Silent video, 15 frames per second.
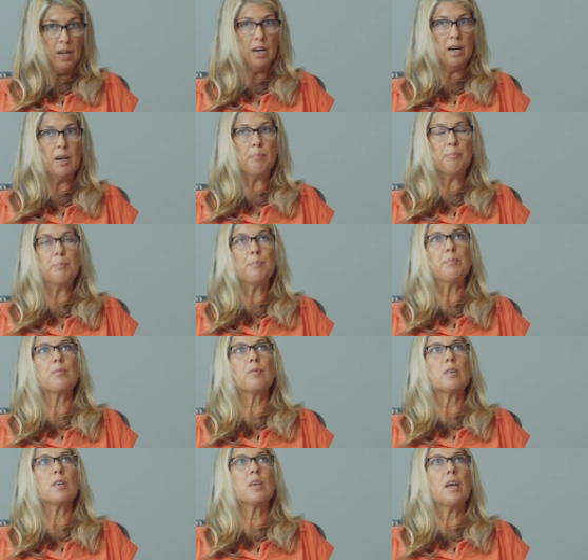Um,
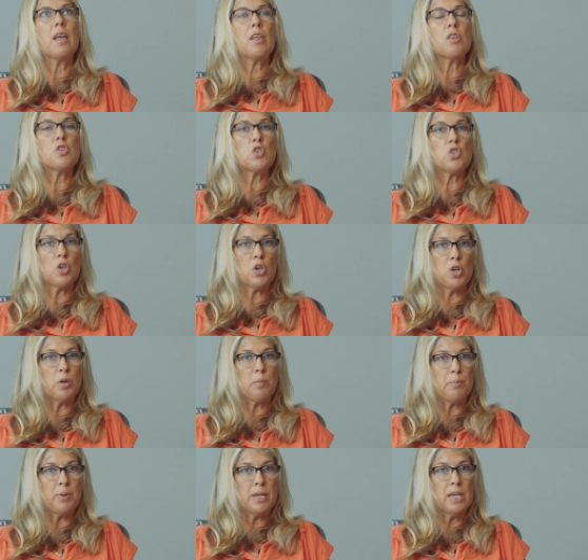
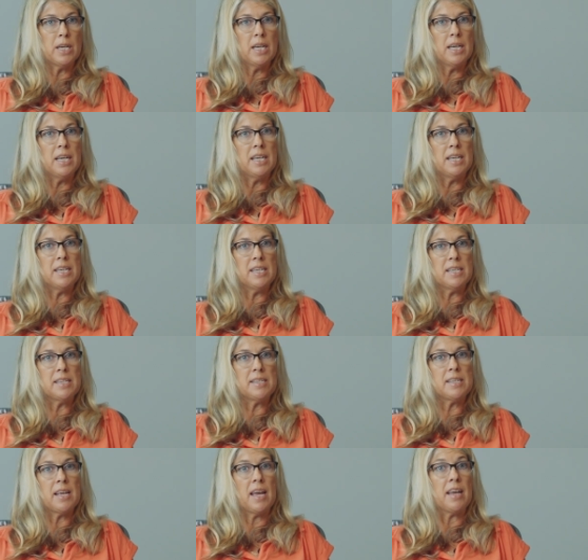CERP
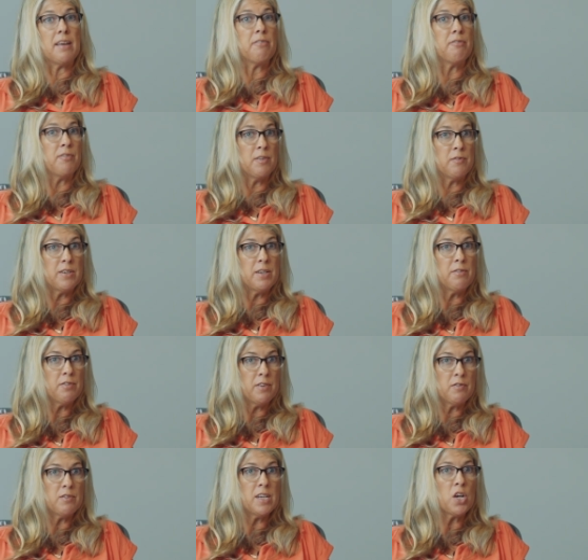is a
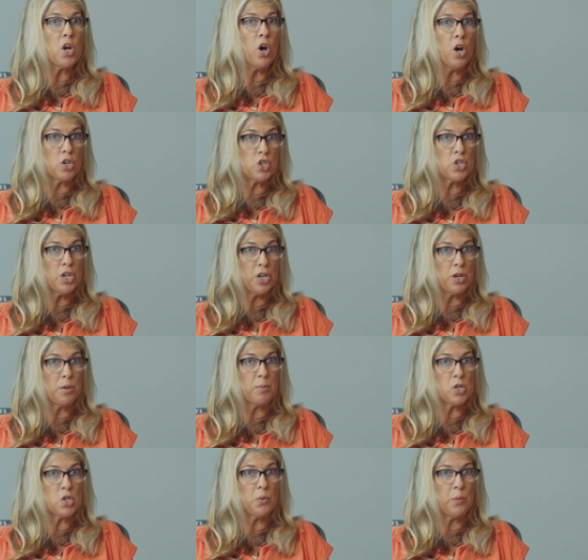50-50 cost share
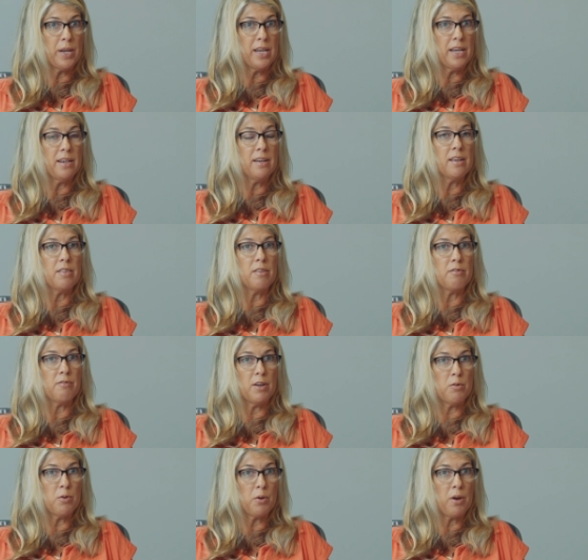between the
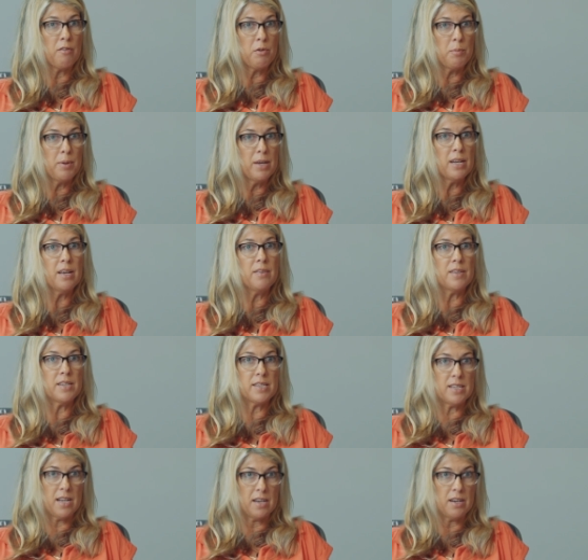federal government and the
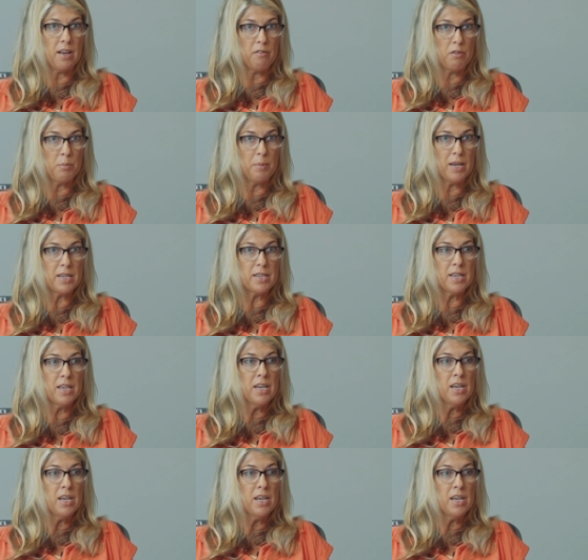state government.